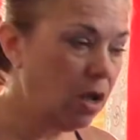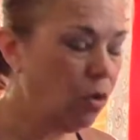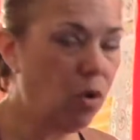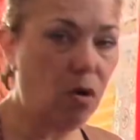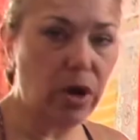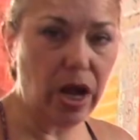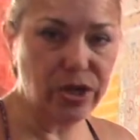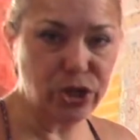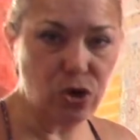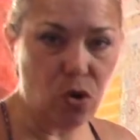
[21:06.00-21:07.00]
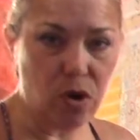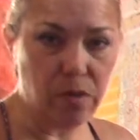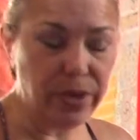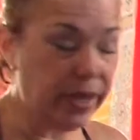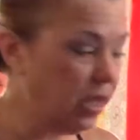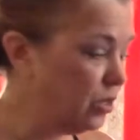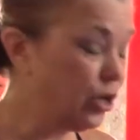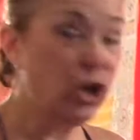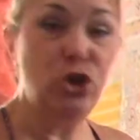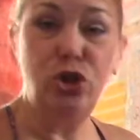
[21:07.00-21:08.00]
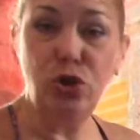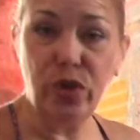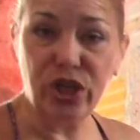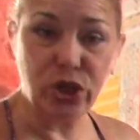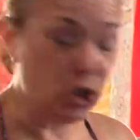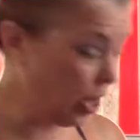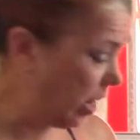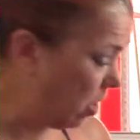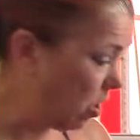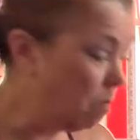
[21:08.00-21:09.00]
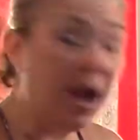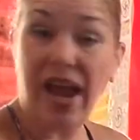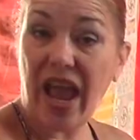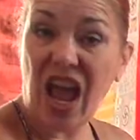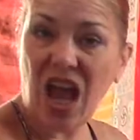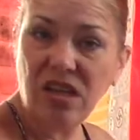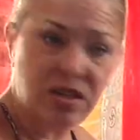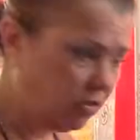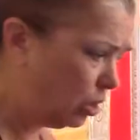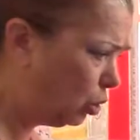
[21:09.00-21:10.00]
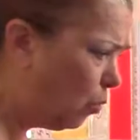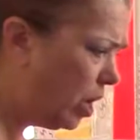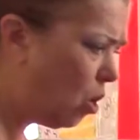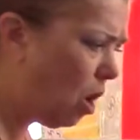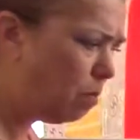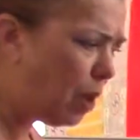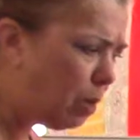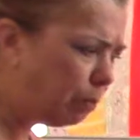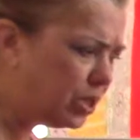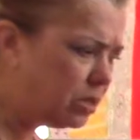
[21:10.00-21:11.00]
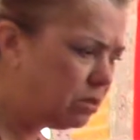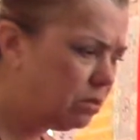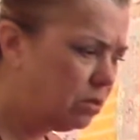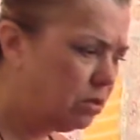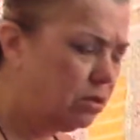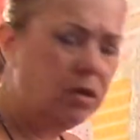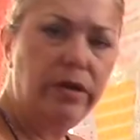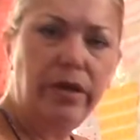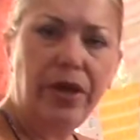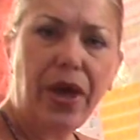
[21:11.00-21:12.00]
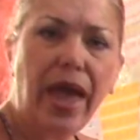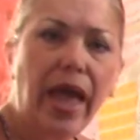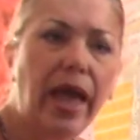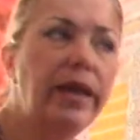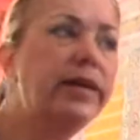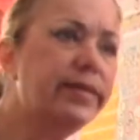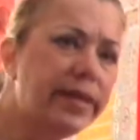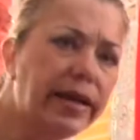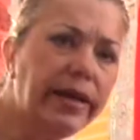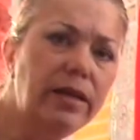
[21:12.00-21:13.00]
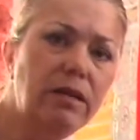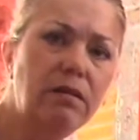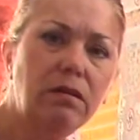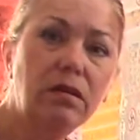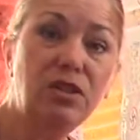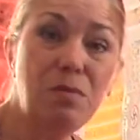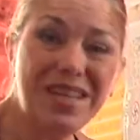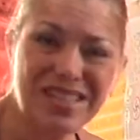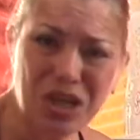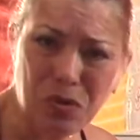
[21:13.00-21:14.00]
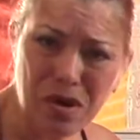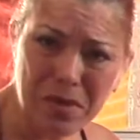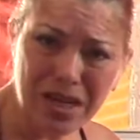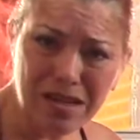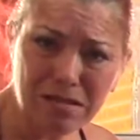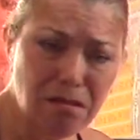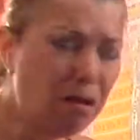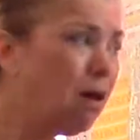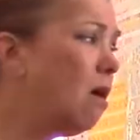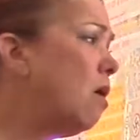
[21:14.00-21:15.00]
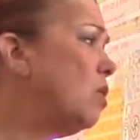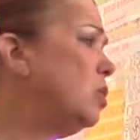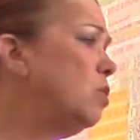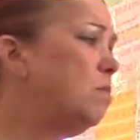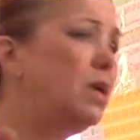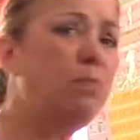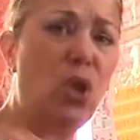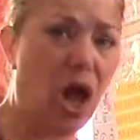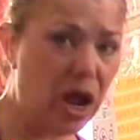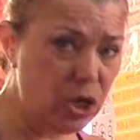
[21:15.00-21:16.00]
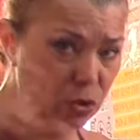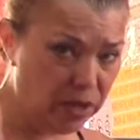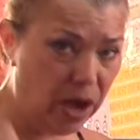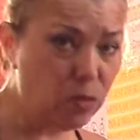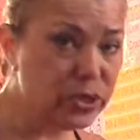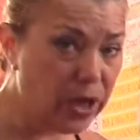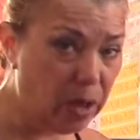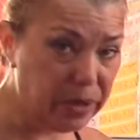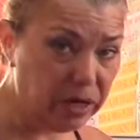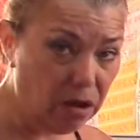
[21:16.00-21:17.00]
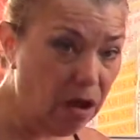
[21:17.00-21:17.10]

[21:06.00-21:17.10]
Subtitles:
Well, what I show them is judicial error, my ass, they're doing it on purpose. And second, domestic remedies, oh, you people, I knew that was coming.